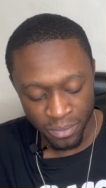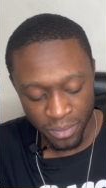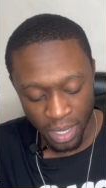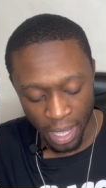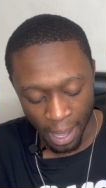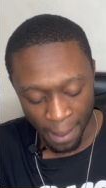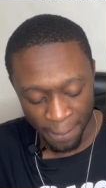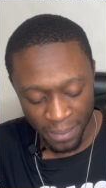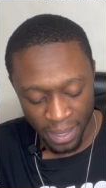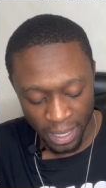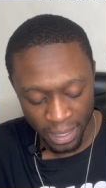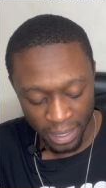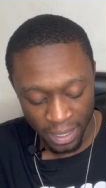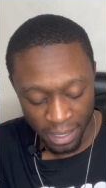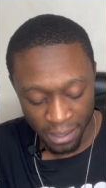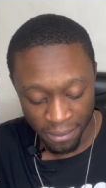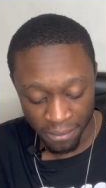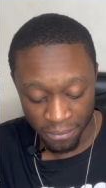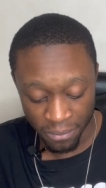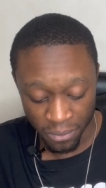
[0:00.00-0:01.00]
I'm not
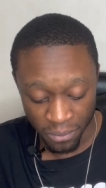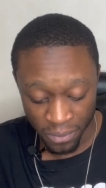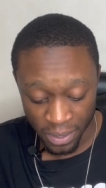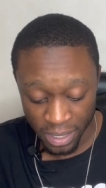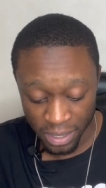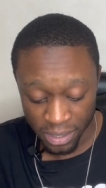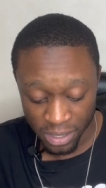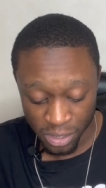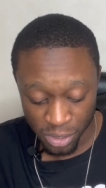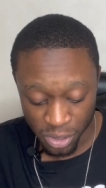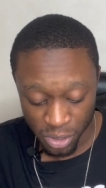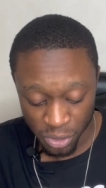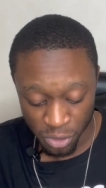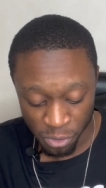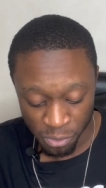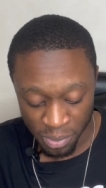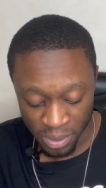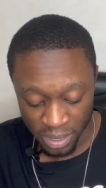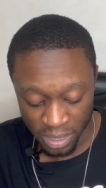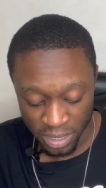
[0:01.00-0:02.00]
gonna even rate this shoe
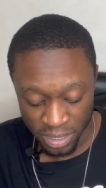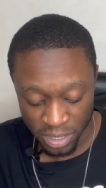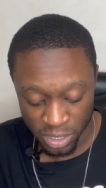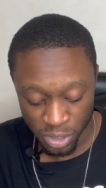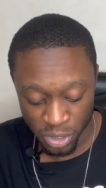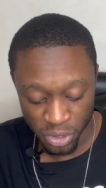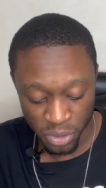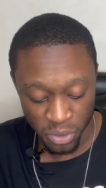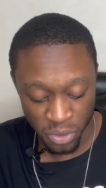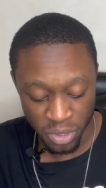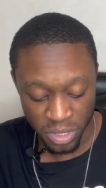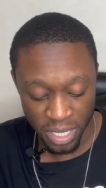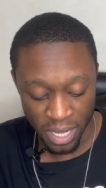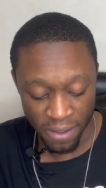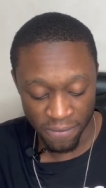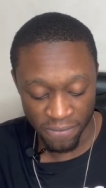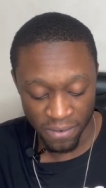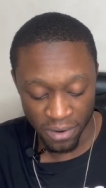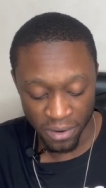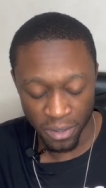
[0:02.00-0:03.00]
because this shoe is
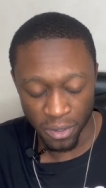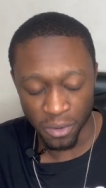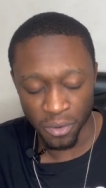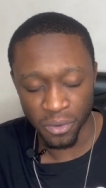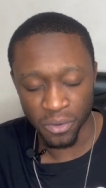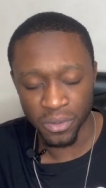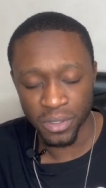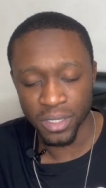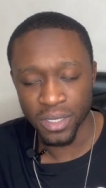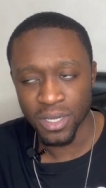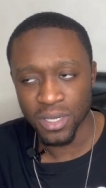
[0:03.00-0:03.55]
like very old.